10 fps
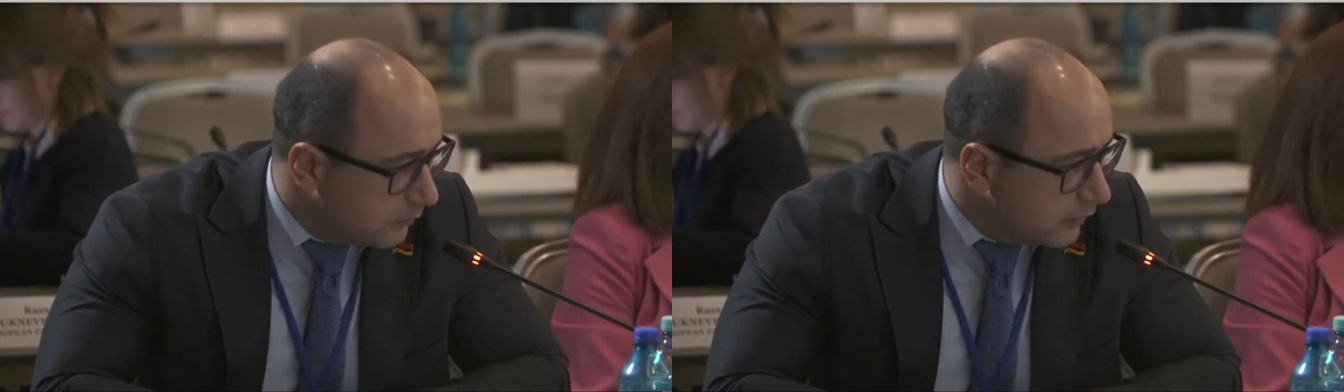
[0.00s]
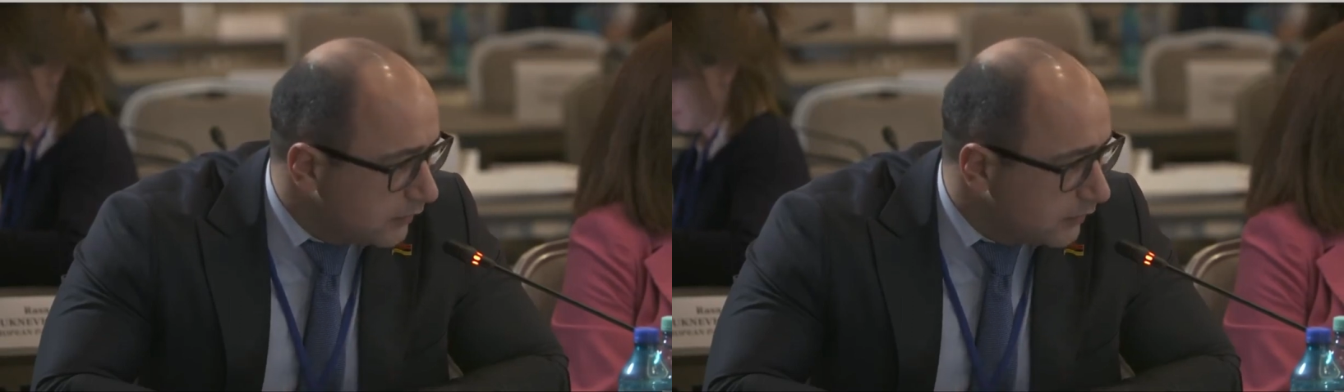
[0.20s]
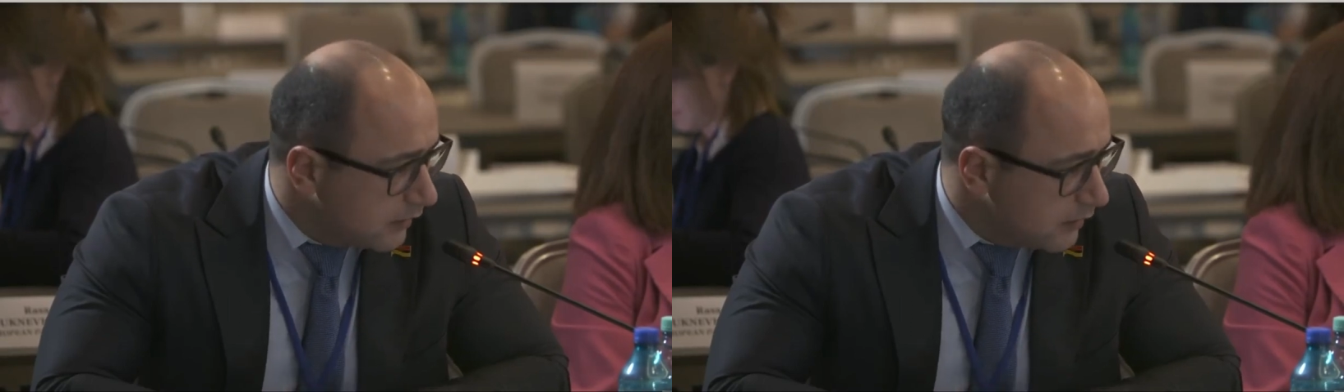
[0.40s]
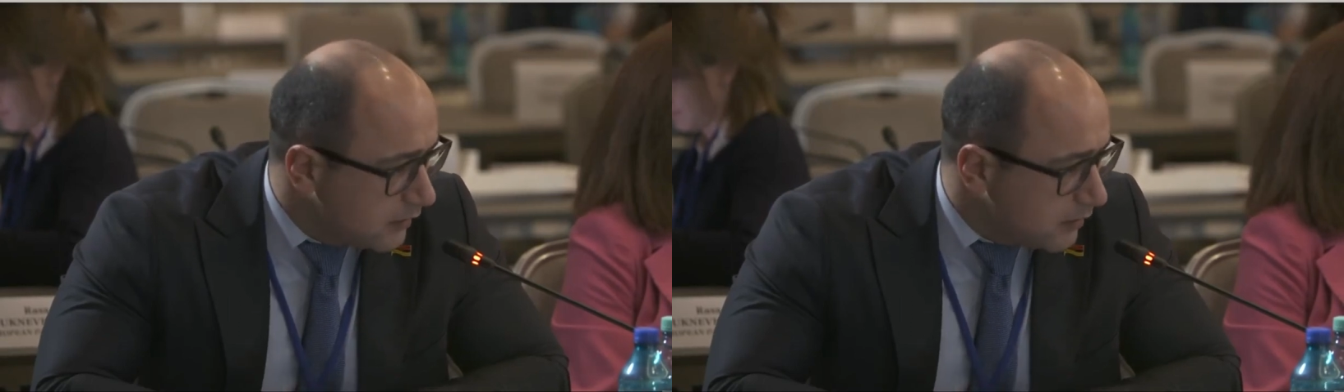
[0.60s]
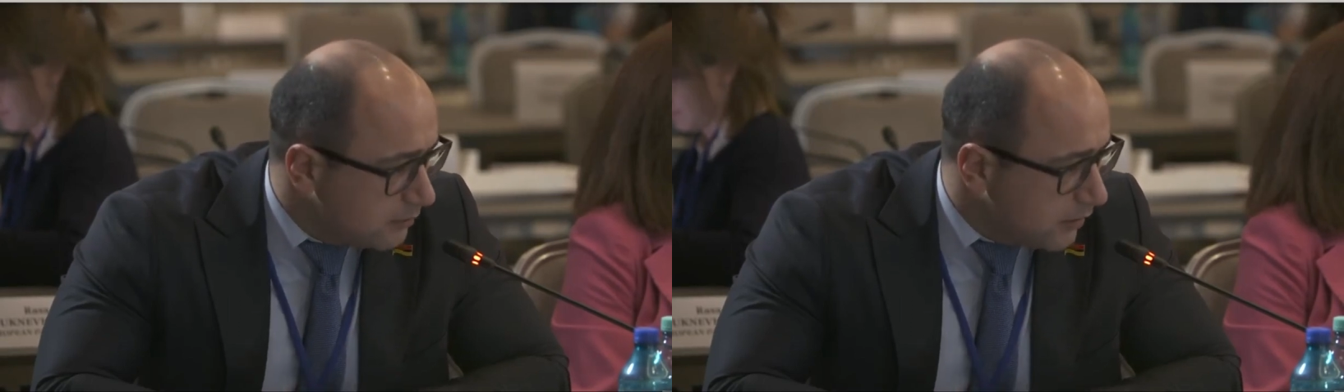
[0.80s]
number,
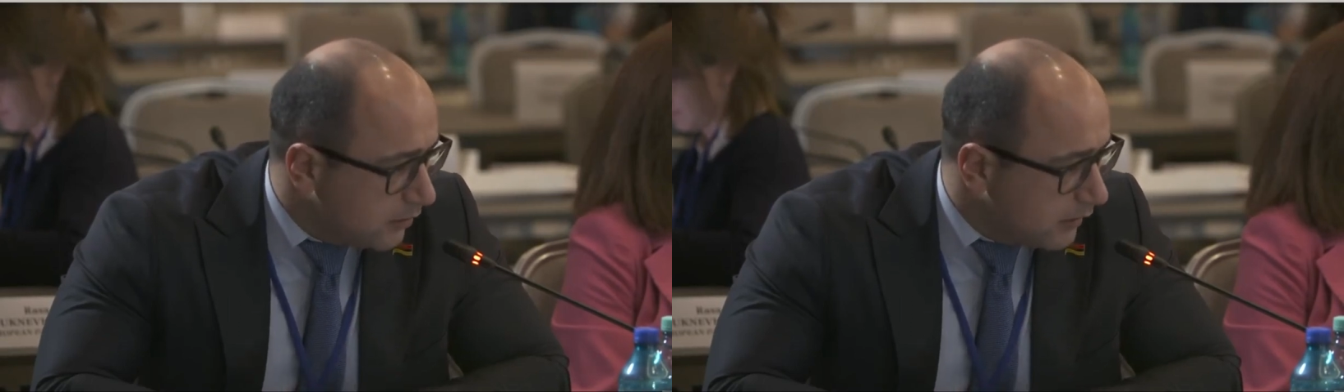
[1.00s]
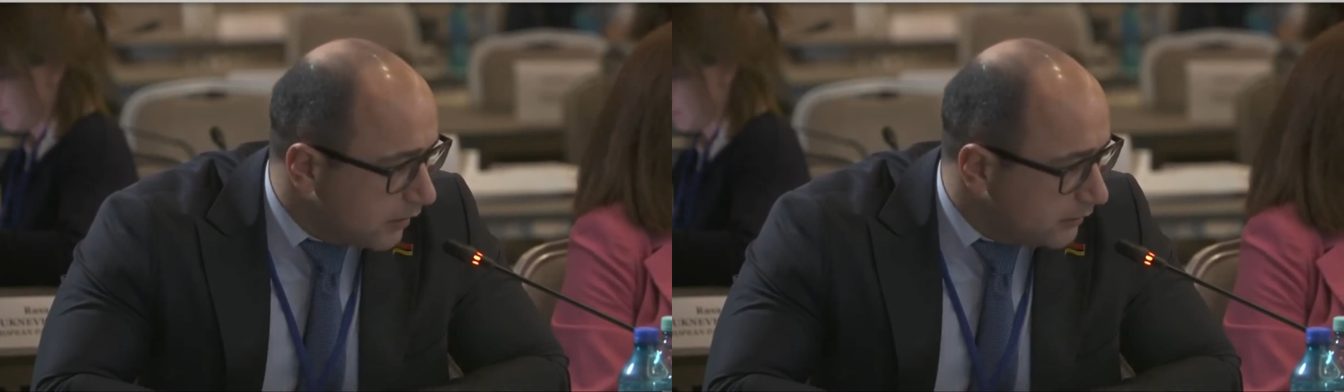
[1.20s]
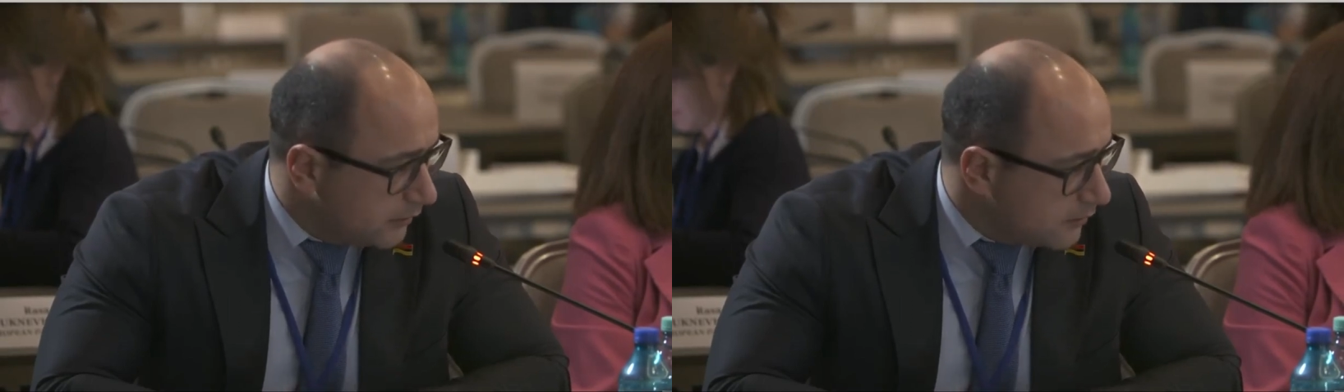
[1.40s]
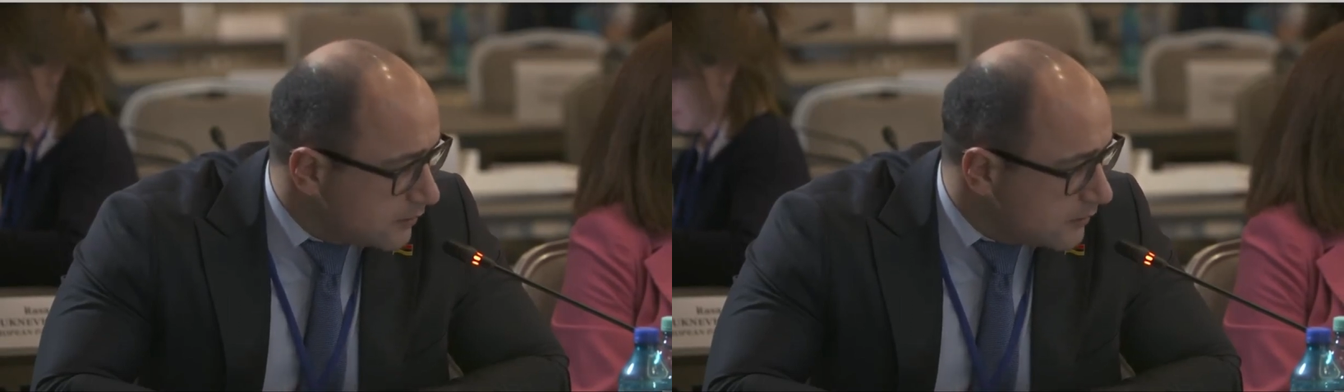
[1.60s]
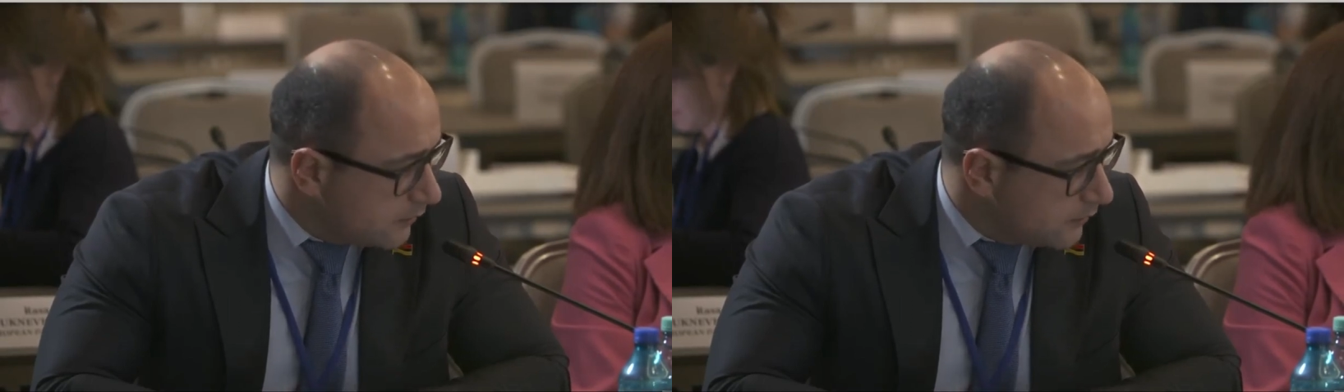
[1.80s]

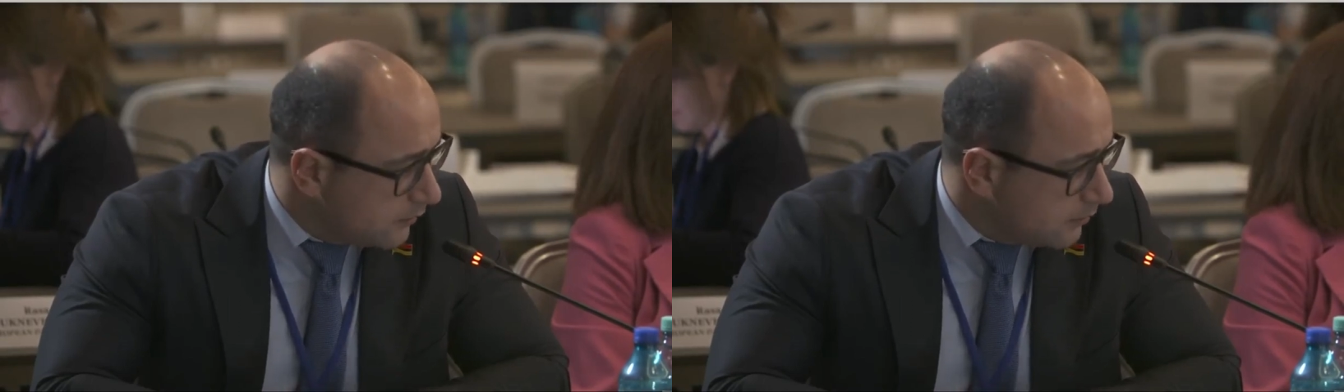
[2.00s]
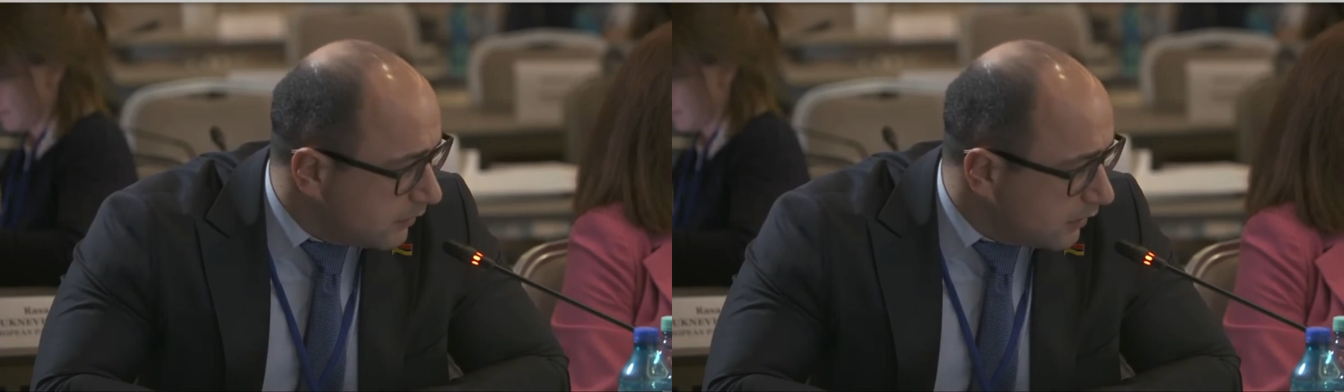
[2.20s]
POWs, for